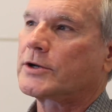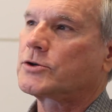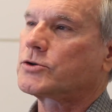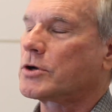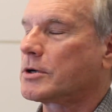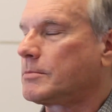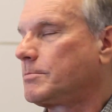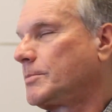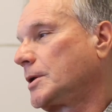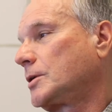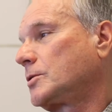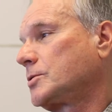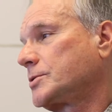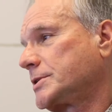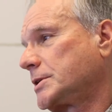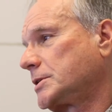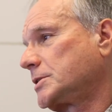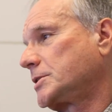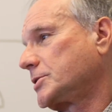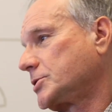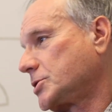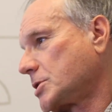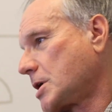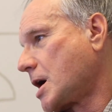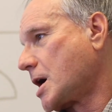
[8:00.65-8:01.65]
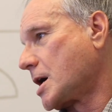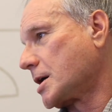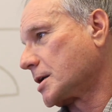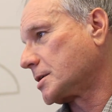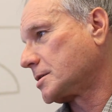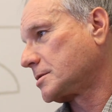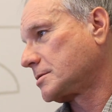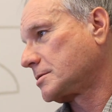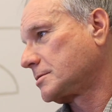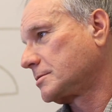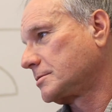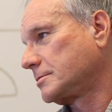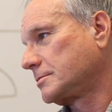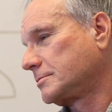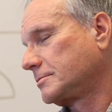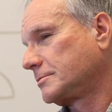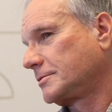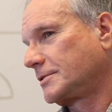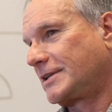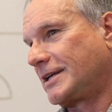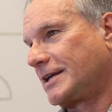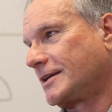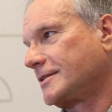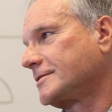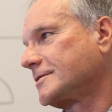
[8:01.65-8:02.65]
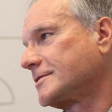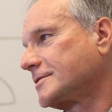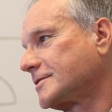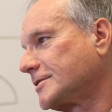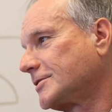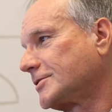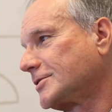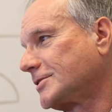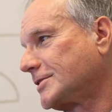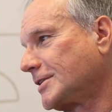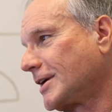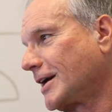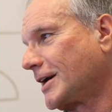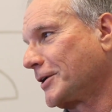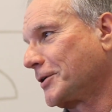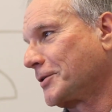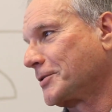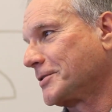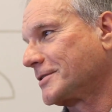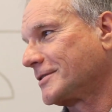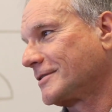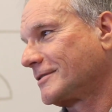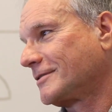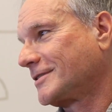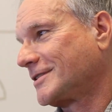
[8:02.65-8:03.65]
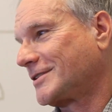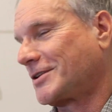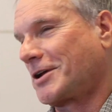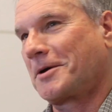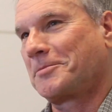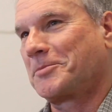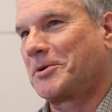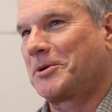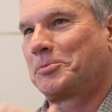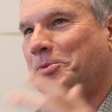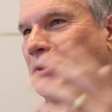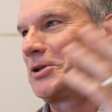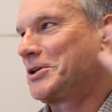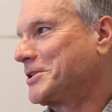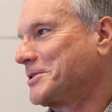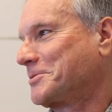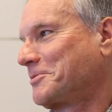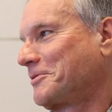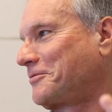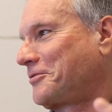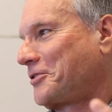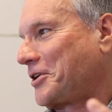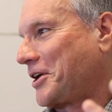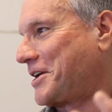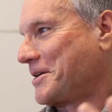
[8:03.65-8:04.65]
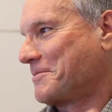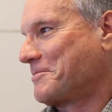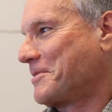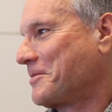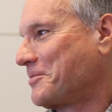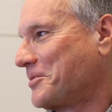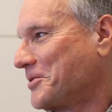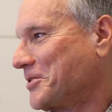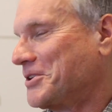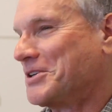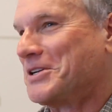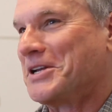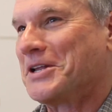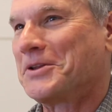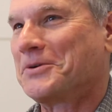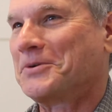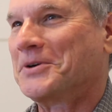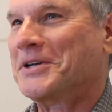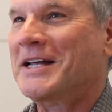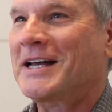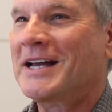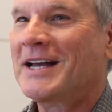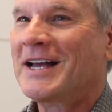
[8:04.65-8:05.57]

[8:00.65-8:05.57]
to turn minnows into sharks, kittens into tigers. Stop me, please, before I come up with another one.